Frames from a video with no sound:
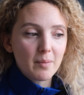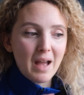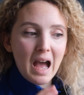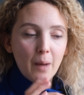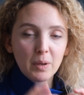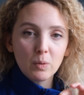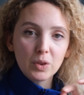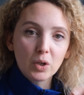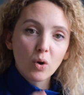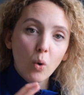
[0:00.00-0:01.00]
I'm happy
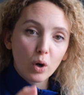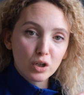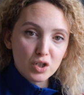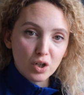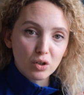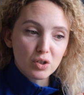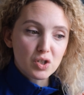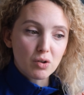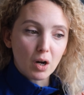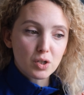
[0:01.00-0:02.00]
with the core internal
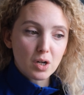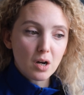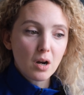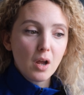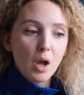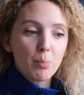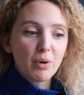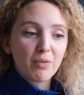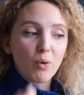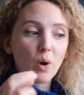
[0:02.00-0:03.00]
structure
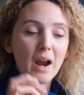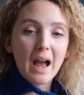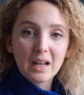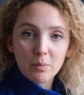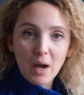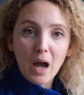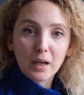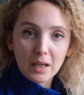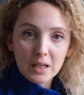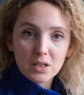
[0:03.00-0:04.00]
before heading
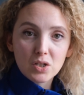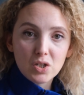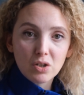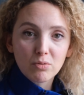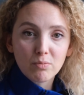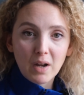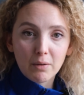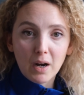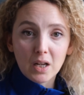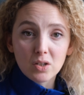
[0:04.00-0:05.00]
back into my
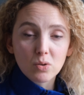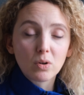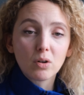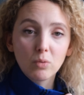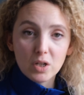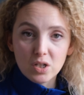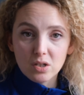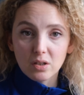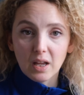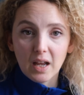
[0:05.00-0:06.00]
writing tool,
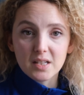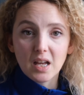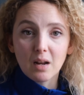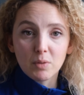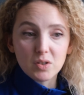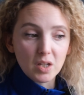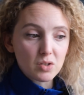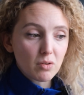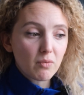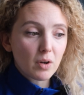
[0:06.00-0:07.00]
which, like I said, I'm using
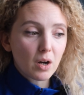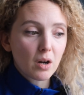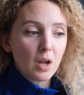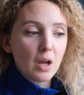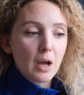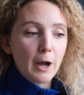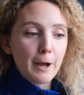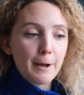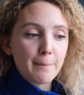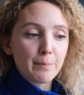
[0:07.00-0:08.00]
Scrivener
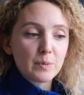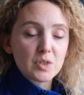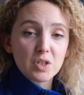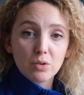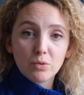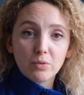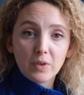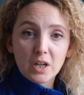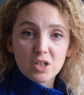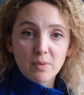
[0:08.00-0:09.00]
to
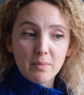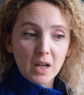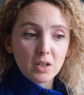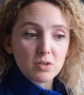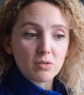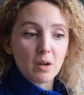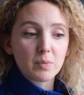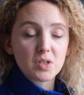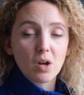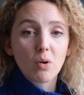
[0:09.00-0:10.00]
finish my
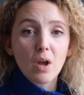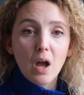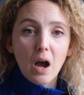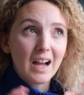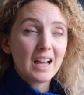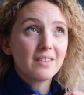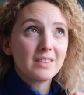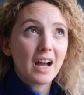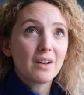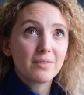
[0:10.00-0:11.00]
manuscript. So I have
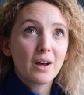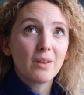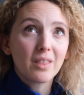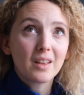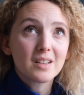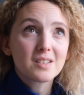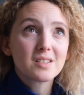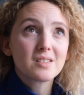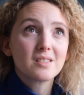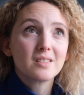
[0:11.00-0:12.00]
not felt
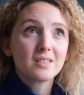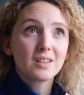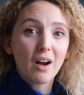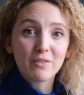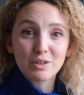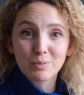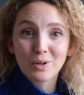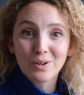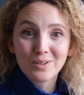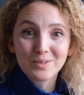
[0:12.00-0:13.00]
this
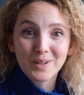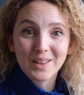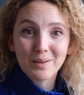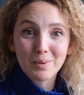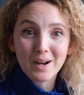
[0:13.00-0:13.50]
comfortable with